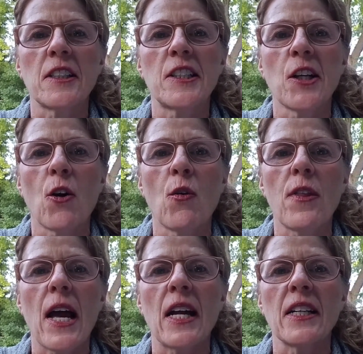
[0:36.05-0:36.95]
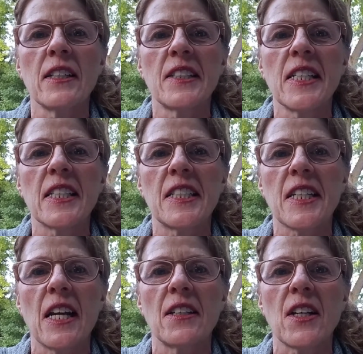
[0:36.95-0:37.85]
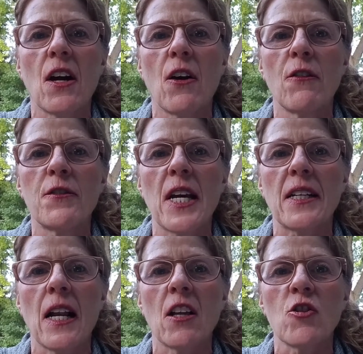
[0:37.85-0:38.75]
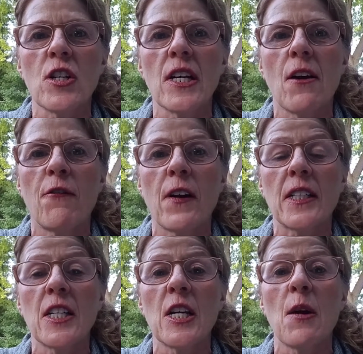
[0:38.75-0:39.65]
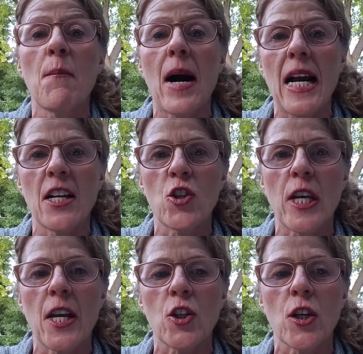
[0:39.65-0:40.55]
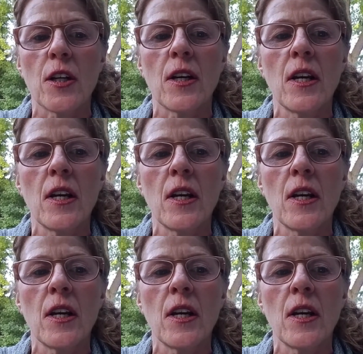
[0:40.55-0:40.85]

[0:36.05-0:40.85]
So that is the extent of technology affecting my education.